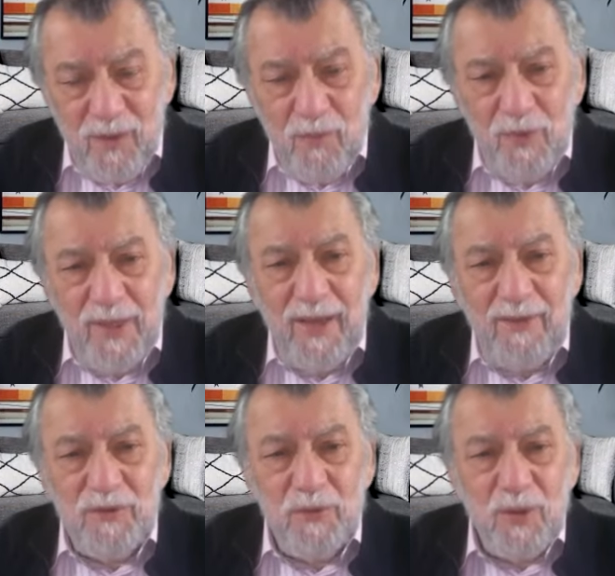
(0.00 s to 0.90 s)
we
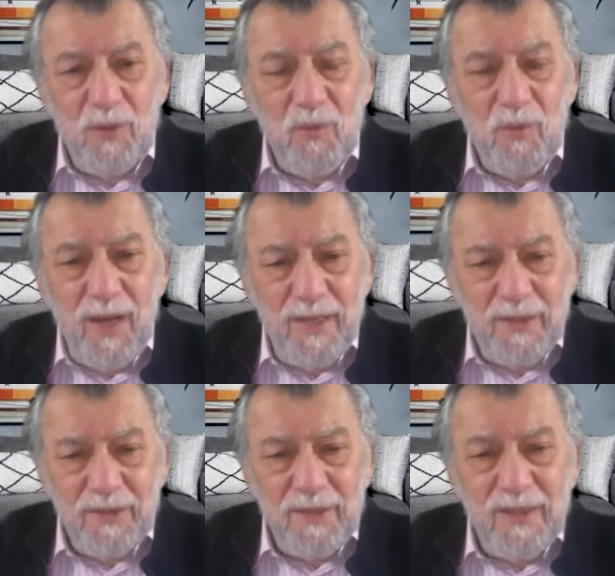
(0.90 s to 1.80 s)
have to
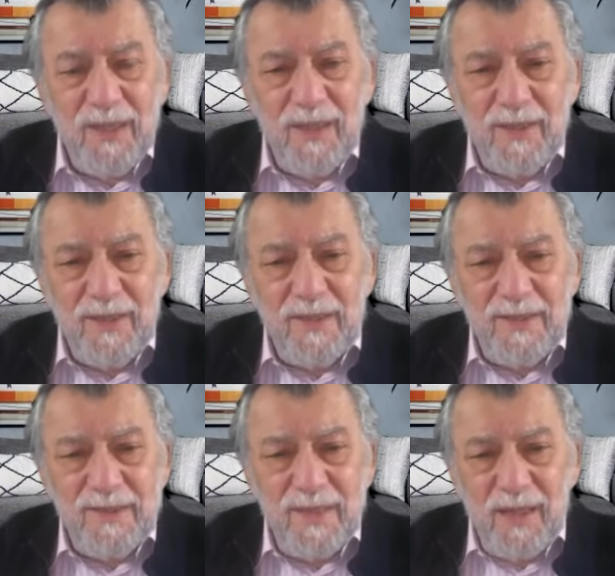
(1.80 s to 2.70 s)
acquire
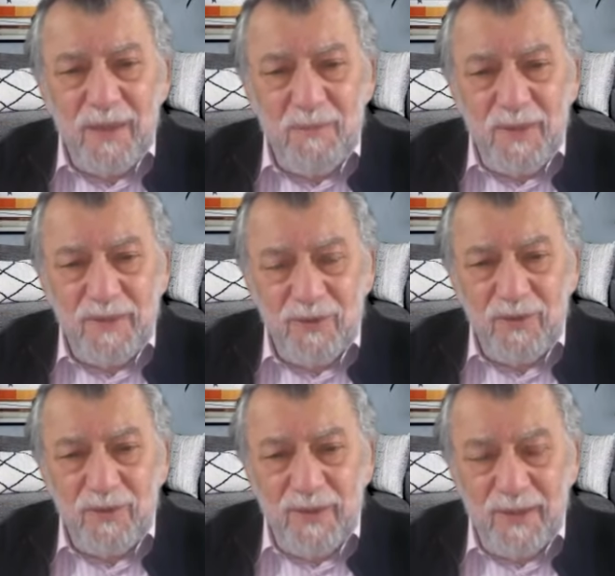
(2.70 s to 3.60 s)
these elemental
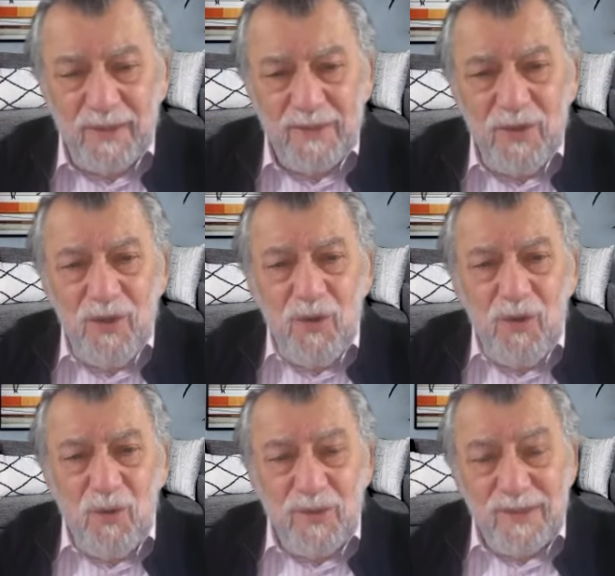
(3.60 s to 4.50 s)
things,
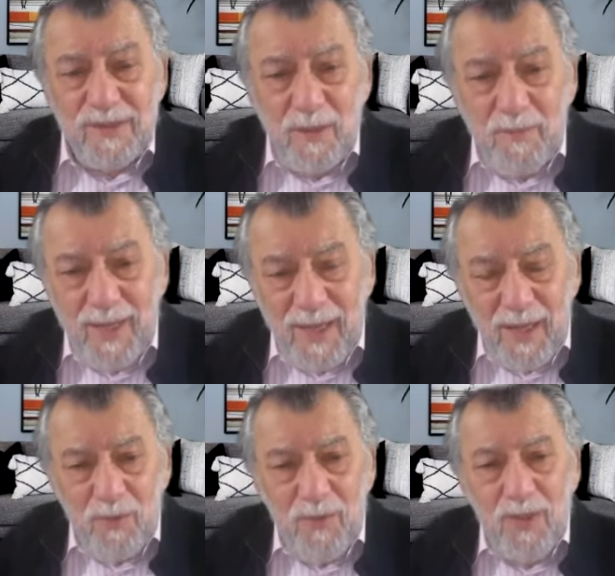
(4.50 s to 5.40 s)
or
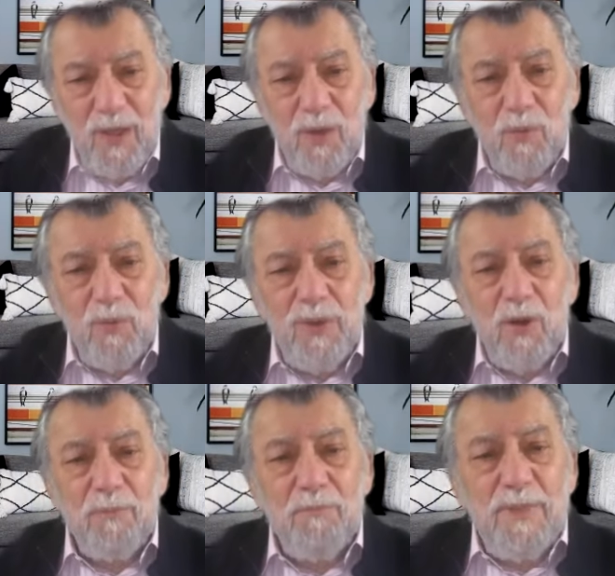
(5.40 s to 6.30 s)
somehow we
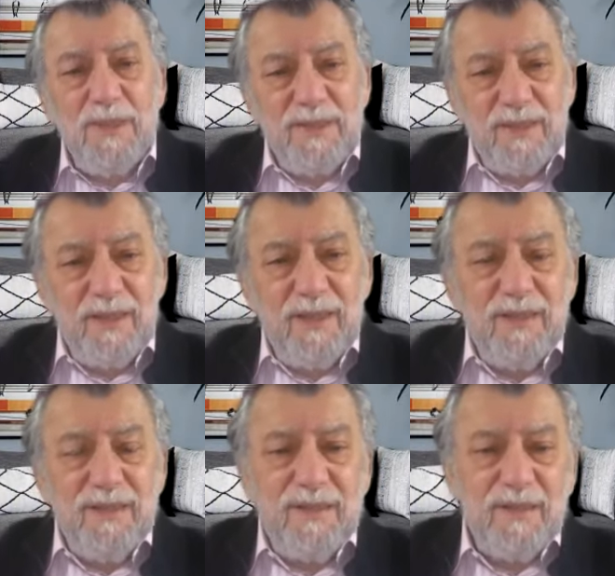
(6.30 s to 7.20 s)
are missing
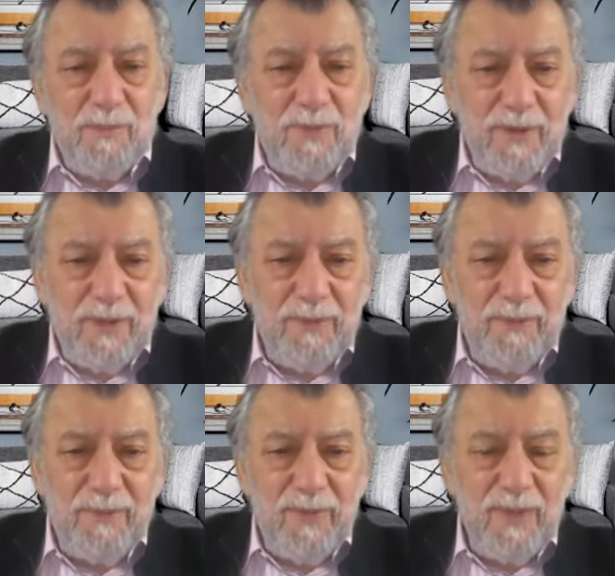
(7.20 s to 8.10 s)
something.
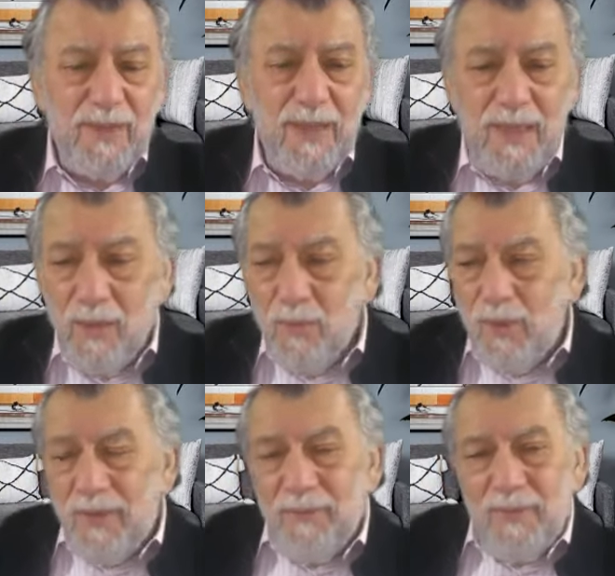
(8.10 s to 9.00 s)

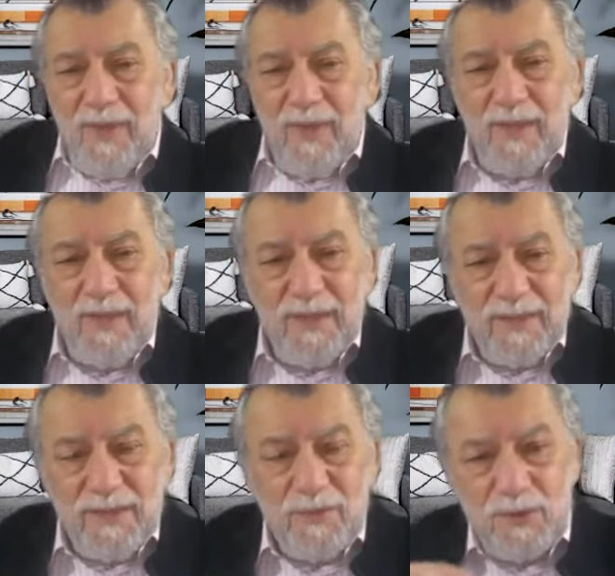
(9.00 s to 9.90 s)
Well,
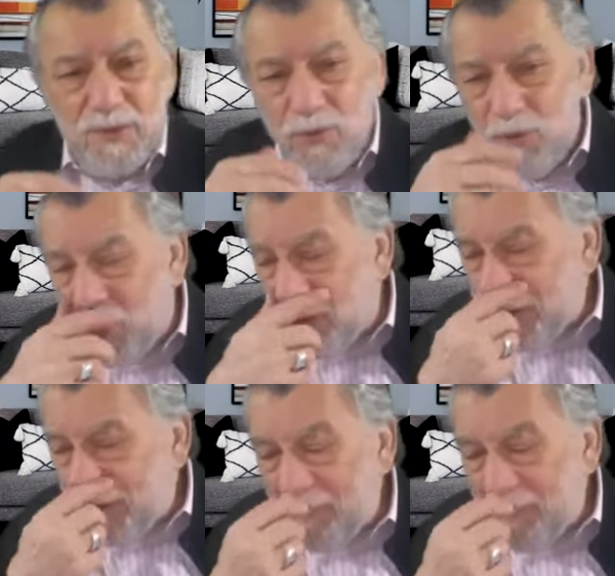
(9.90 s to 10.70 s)
this is what's called